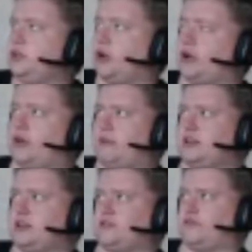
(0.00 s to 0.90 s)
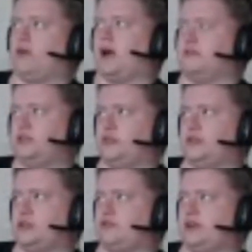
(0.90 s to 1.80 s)
No, the Magic 4 guy was the
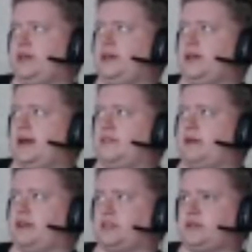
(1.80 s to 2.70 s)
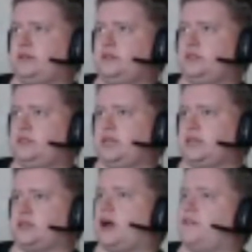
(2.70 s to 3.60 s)
dude in the tree, and the Magic
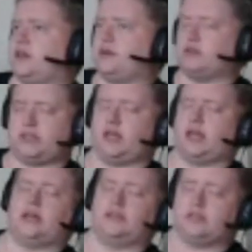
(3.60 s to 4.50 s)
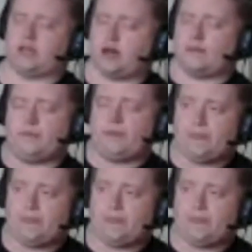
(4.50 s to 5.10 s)
6 guy, I think he was said, yeah, he's in the car.